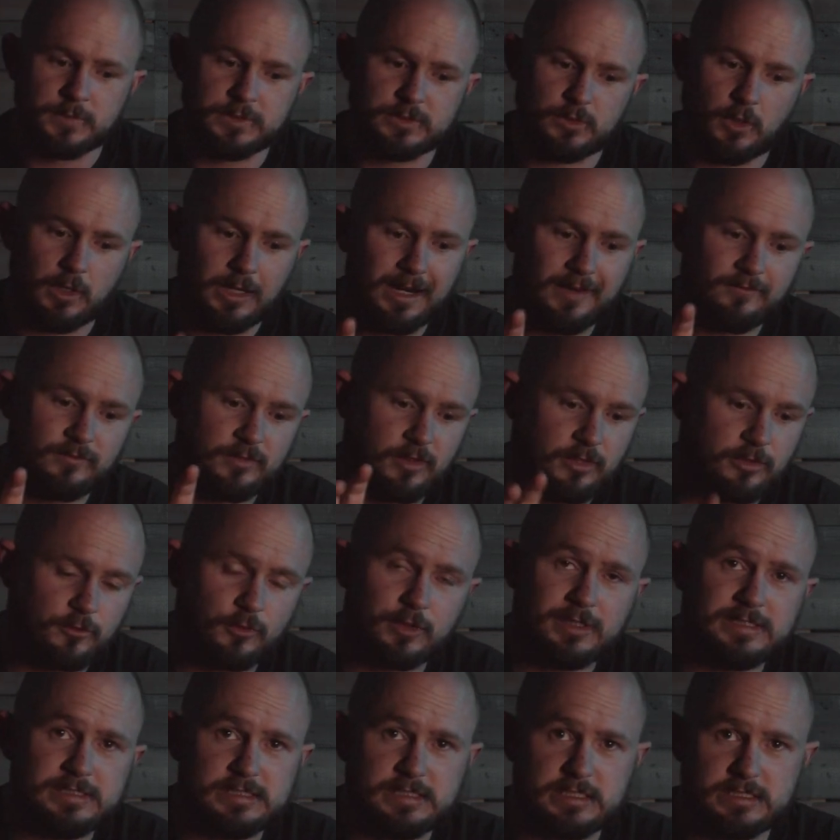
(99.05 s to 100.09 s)
So I'd have the
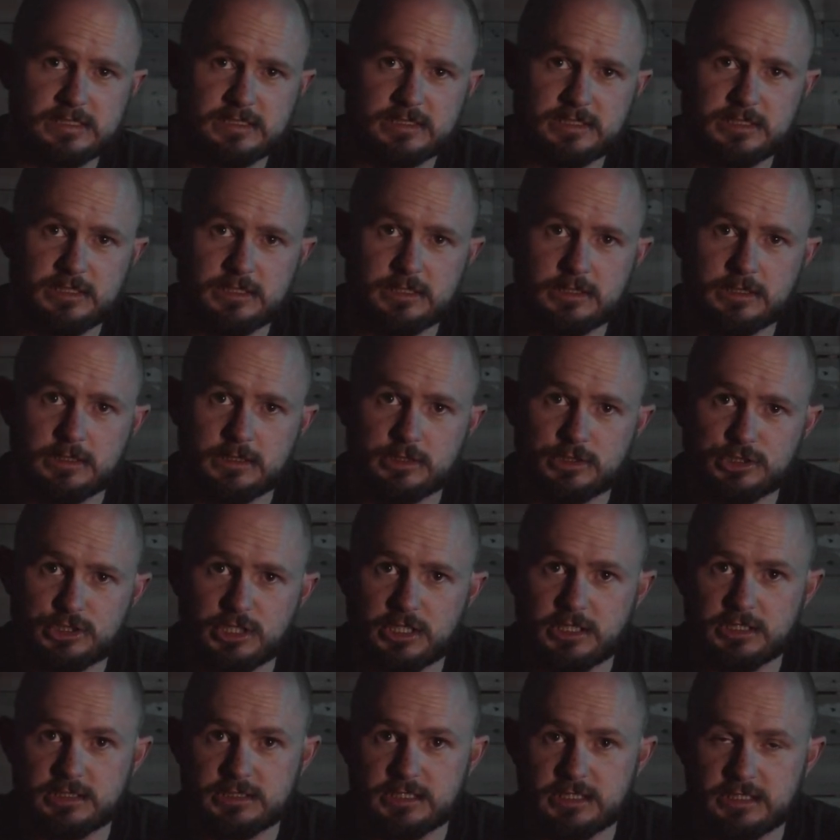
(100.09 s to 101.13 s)
360
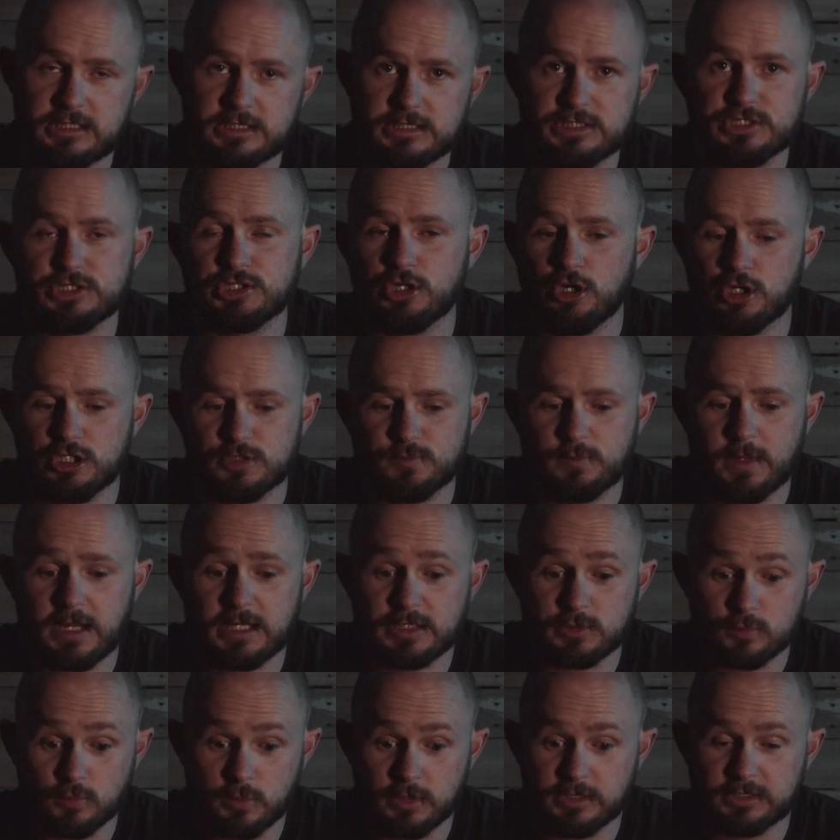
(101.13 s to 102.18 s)
GT search
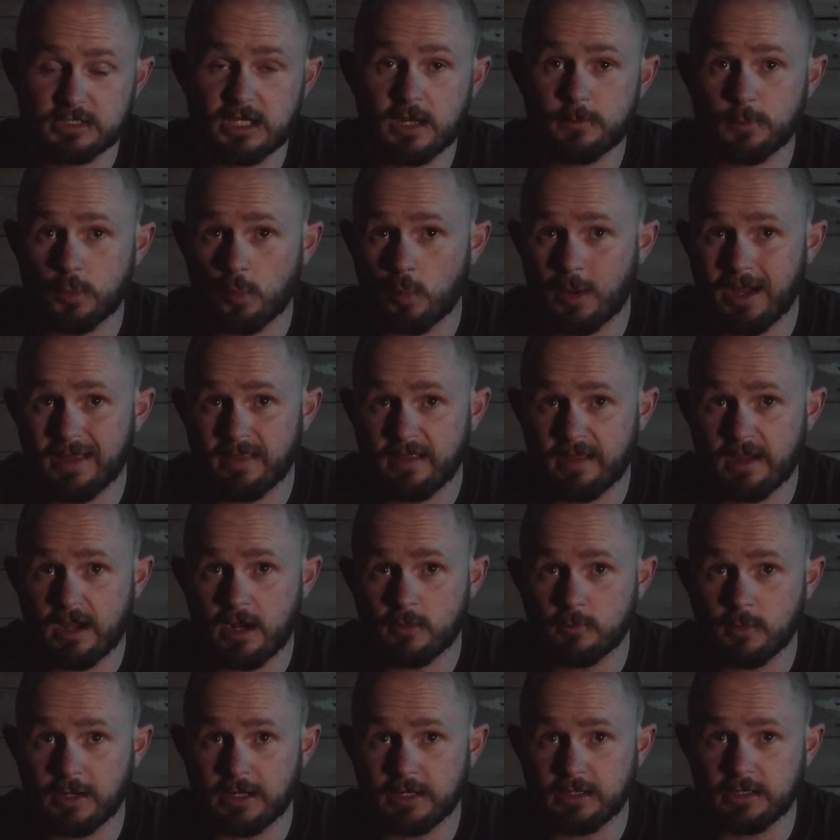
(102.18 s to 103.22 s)
baits rigged up the way they
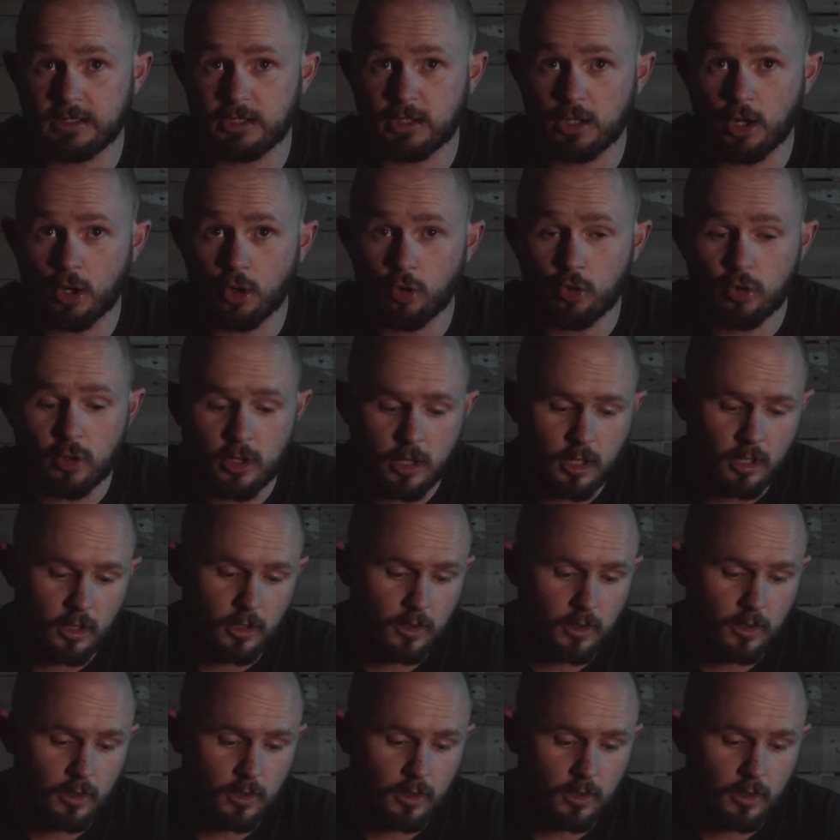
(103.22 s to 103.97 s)
are, ready to go.